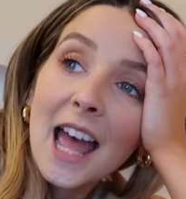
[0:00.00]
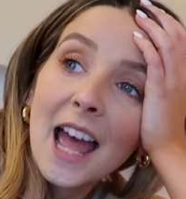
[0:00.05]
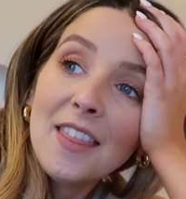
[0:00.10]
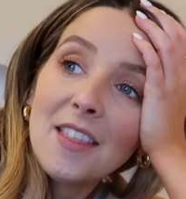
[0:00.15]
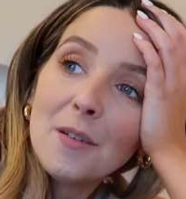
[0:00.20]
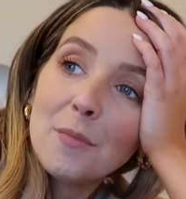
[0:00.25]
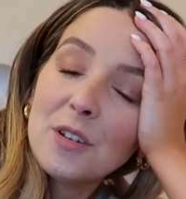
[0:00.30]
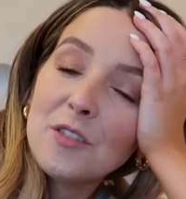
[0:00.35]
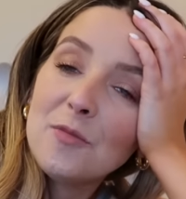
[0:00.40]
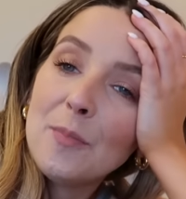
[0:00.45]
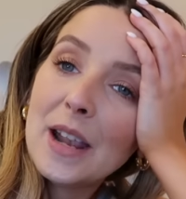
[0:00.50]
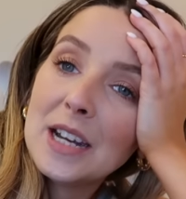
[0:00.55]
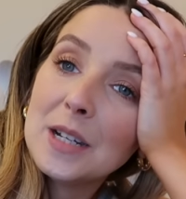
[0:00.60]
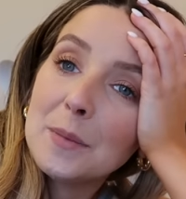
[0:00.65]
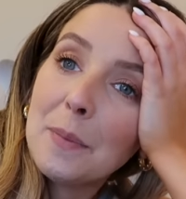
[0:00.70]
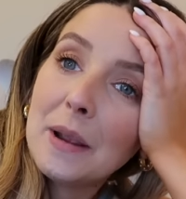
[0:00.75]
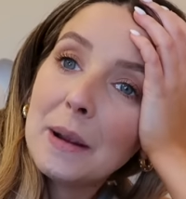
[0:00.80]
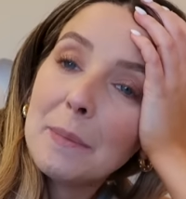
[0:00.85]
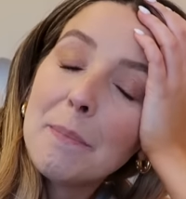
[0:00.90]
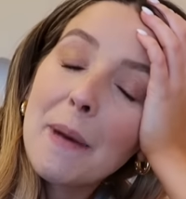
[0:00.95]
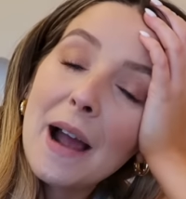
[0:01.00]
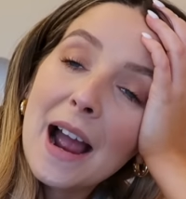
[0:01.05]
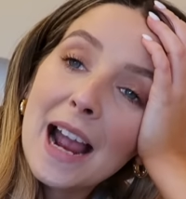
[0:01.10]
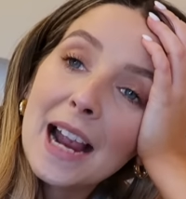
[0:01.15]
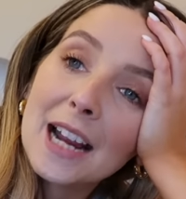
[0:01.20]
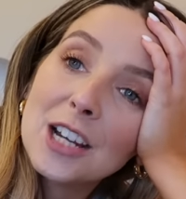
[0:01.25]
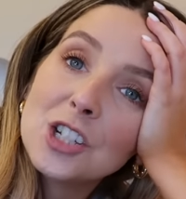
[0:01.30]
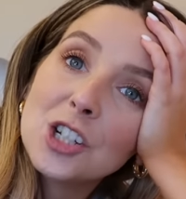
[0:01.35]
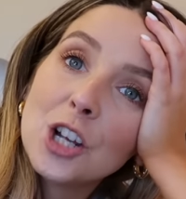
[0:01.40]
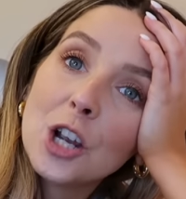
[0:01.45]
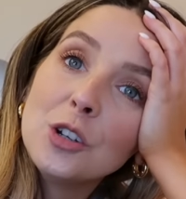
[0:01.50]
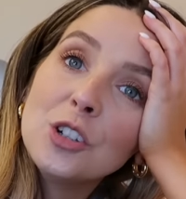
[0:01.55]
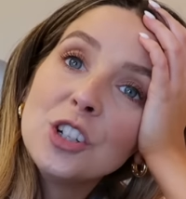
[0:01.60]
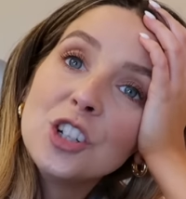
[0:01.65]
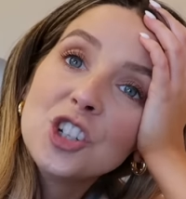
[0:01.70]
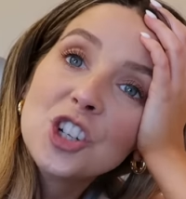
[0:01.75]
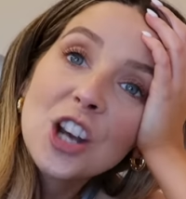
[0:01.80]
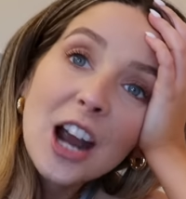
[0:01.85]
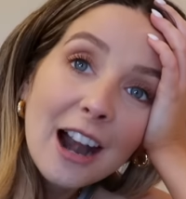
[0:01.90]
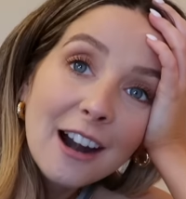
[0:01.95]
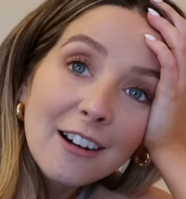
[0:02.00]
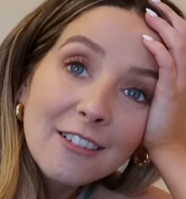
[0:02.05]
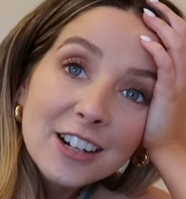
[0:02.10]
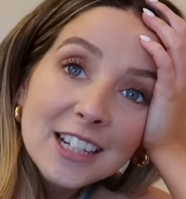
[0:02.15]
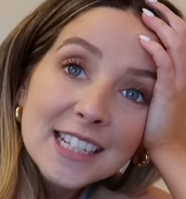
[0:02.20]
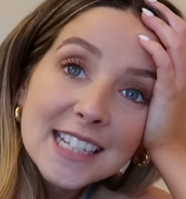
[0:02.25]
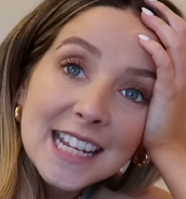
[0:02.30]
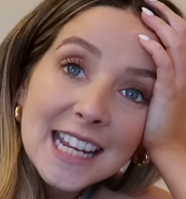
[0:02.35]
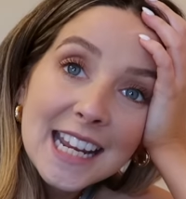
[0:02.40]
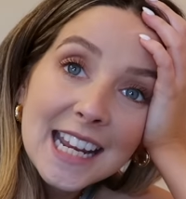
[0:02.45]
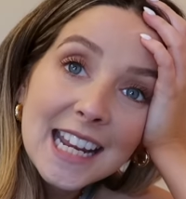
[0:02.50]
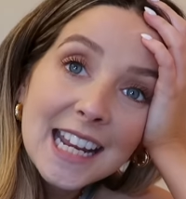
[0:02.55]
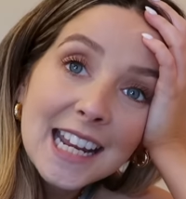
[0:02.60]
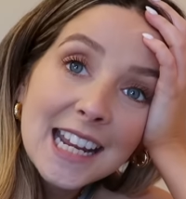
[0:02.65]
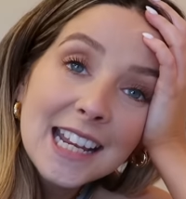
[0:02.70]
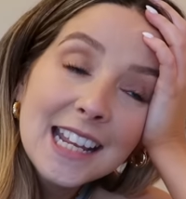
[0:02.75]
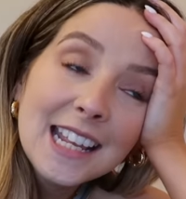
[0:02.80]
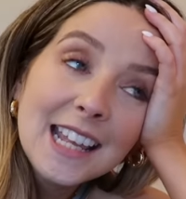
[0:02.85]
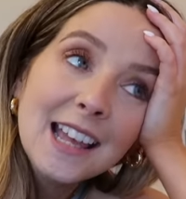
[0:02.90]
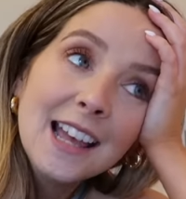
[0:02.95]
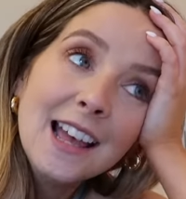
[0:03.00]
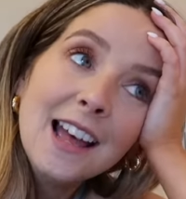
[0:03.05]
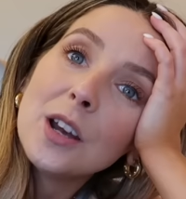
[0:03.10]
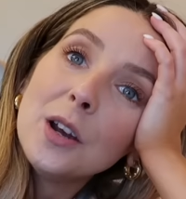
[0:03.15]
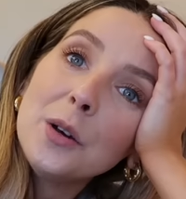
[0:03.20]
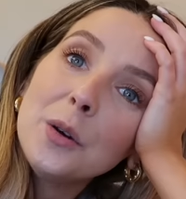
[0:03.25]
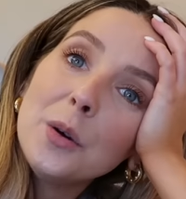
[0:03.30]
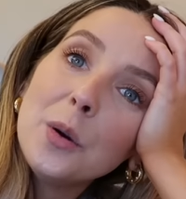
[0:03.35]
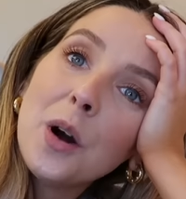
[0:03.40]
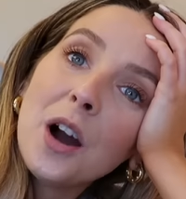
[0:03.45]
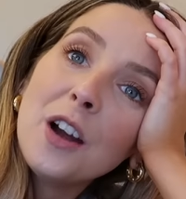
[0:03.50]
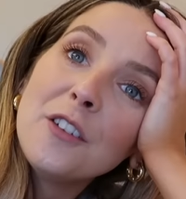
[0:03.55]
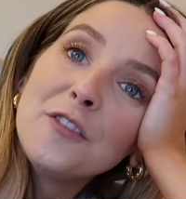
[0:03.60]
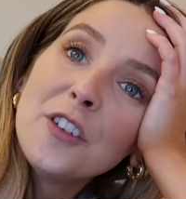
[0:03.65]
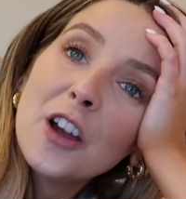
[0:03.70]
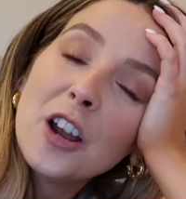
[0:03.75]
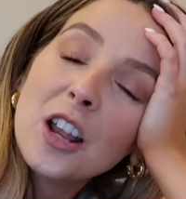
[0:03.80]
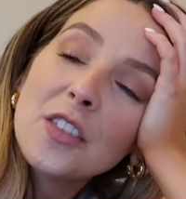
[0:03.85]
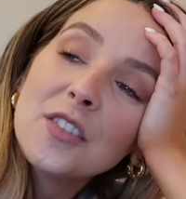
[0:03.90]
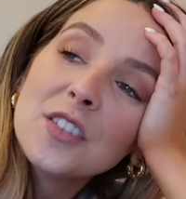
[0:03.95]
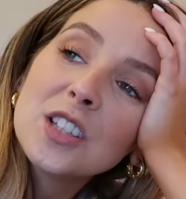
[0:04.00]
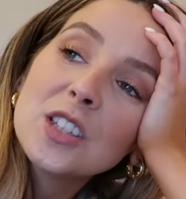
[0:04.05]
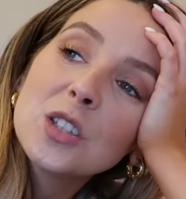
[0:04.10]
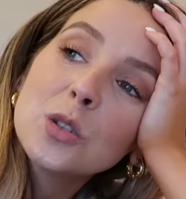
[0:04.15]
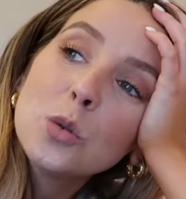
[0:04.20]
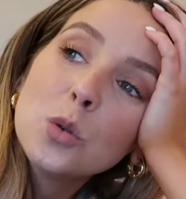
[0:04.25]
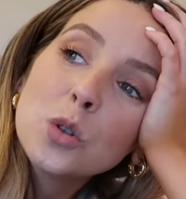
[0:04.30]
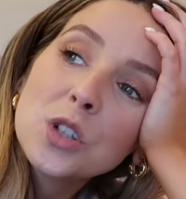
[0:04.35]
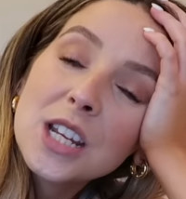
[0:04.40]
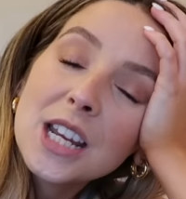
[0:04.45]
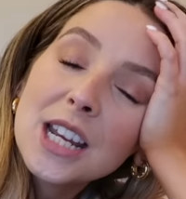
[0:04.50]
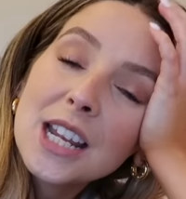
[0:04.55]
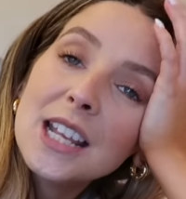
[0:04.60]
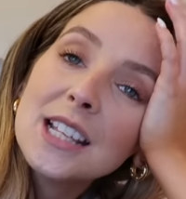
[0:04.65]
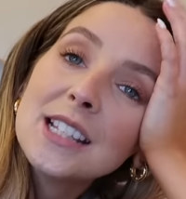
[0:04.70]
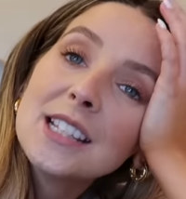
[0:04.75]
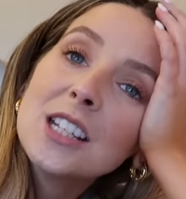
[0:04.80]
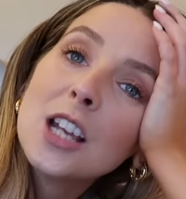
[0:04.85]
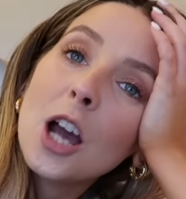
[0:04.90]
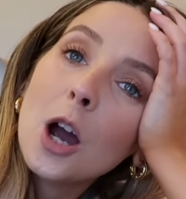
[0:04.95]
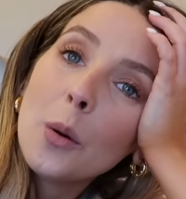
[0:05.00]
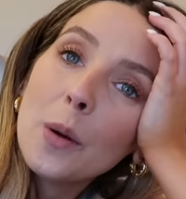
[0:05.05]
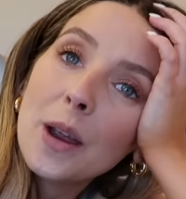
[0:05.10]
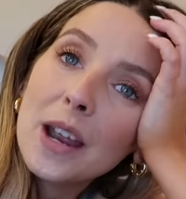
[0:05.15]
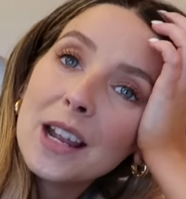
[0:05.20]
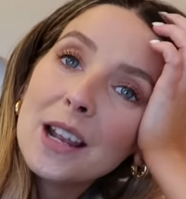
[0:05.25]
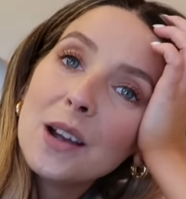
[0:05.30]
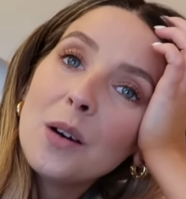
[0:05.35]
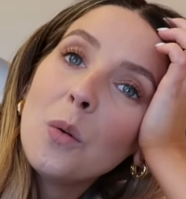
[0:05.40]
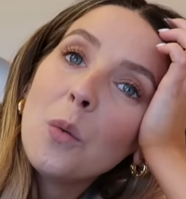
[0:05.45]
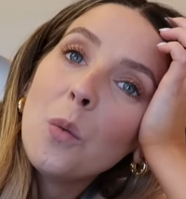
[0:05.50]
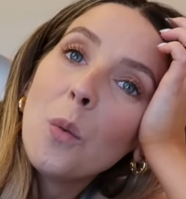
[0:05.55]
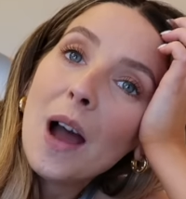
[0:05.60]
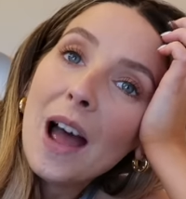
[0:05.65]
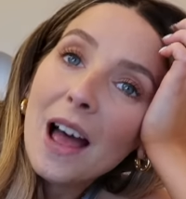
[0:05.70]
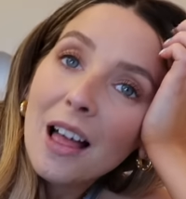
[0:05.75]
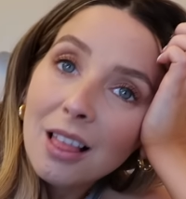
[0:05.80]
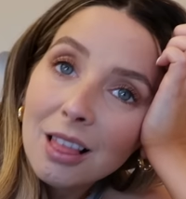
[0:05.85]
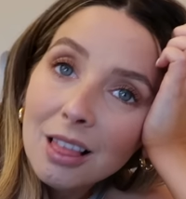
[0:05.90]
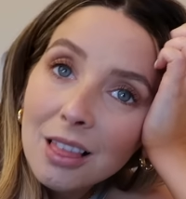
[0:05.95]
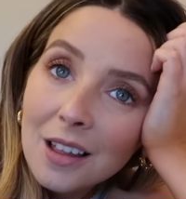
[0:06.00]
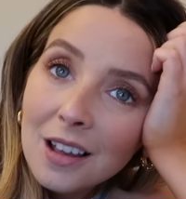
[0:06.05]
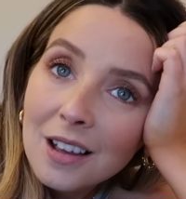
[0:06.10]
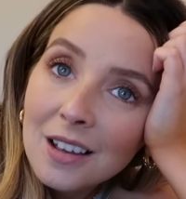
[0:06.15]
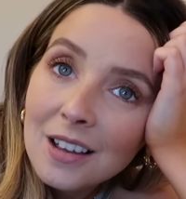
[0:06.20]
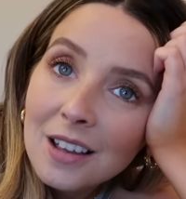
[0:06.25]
Then we've made a big bag to go to charity. So I feel like the sorting is going well,